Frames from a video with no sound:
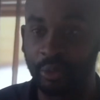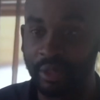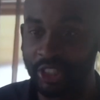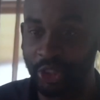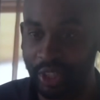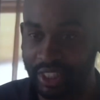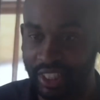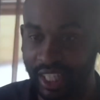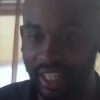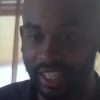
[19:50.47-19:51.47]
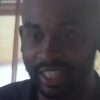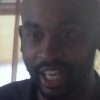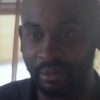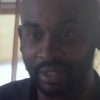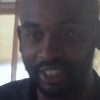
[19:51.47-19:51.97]
too many choices at that
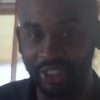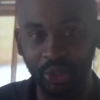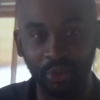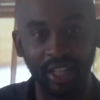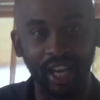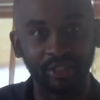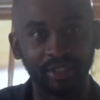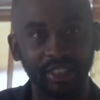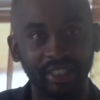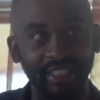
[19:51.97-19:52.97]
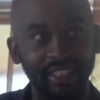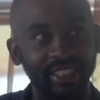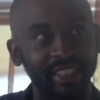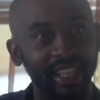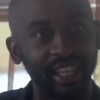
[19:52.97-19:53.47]
time. This is
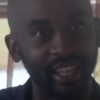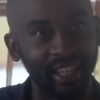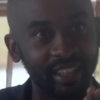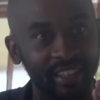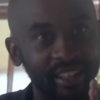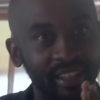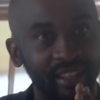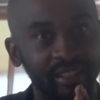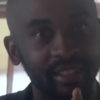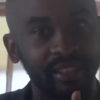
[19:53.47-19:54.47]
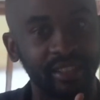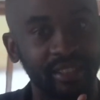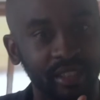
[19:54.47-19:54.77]
2010. Just